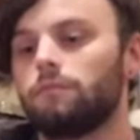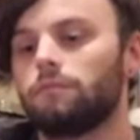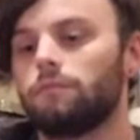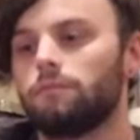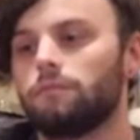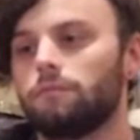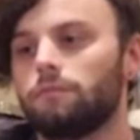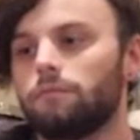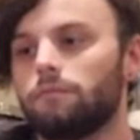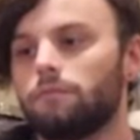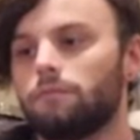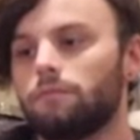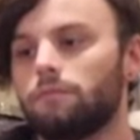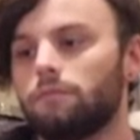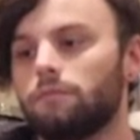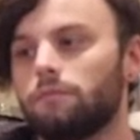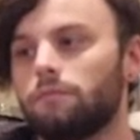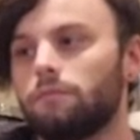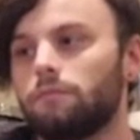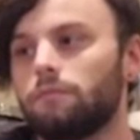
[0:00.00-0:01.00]

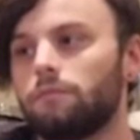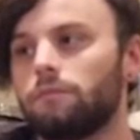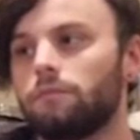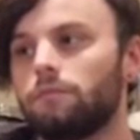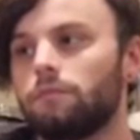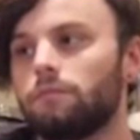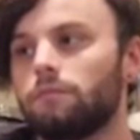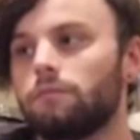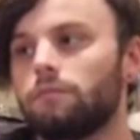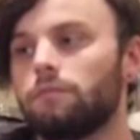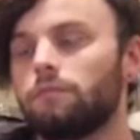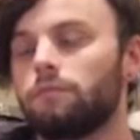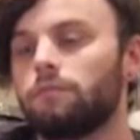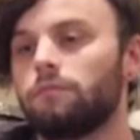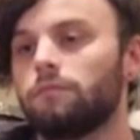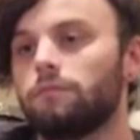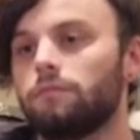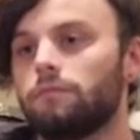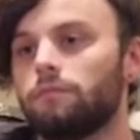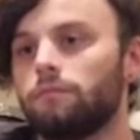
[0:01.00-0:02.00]

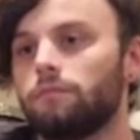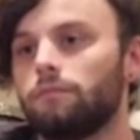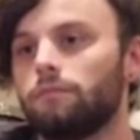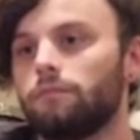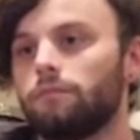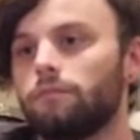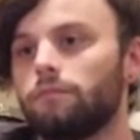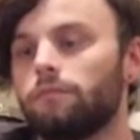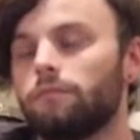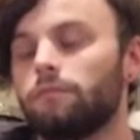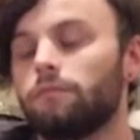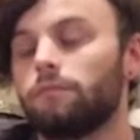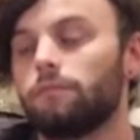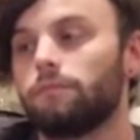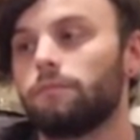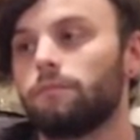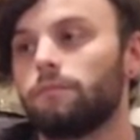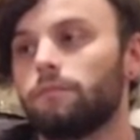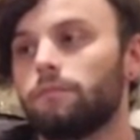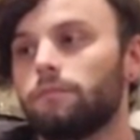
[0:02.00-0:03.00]

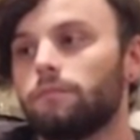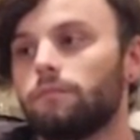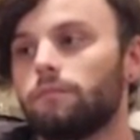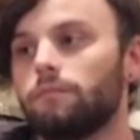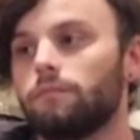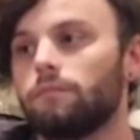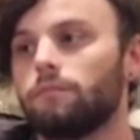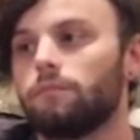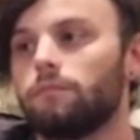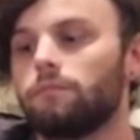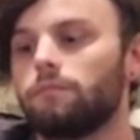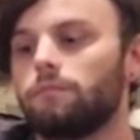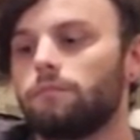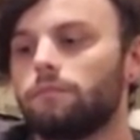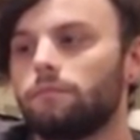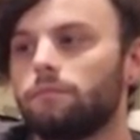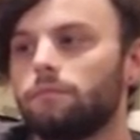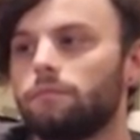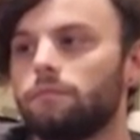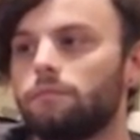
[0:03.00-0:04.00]

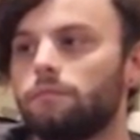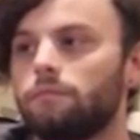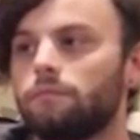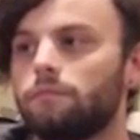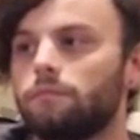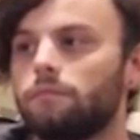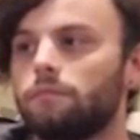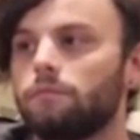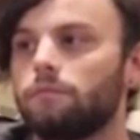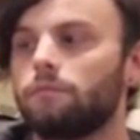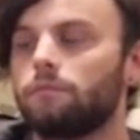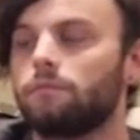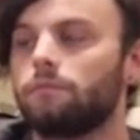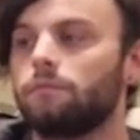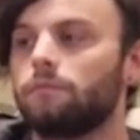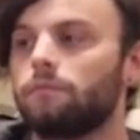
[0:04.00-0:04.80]
[no speech]